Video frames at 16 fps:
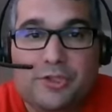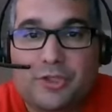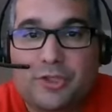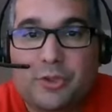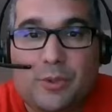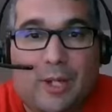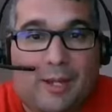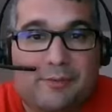
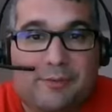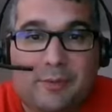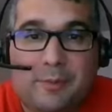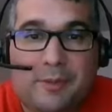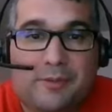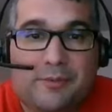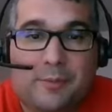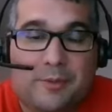2 have to
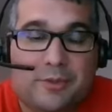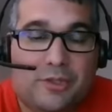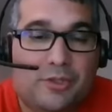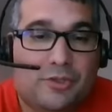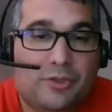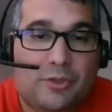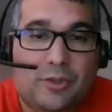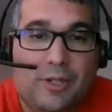be from the
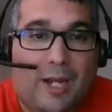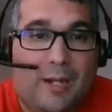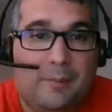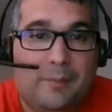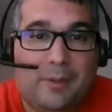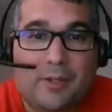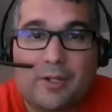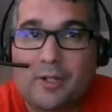GCU
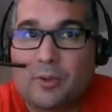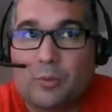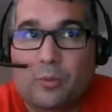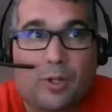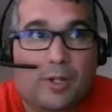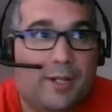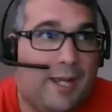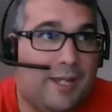library, or
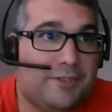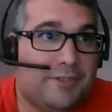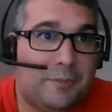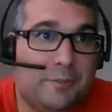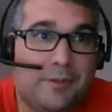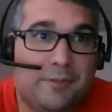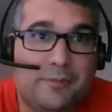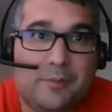1 has to
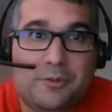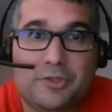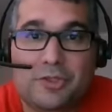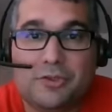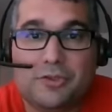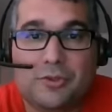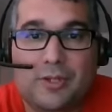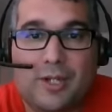be from the
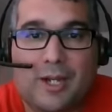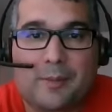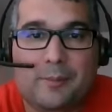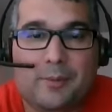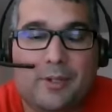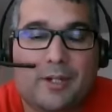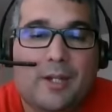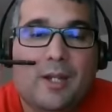GCU
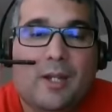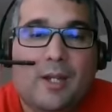library.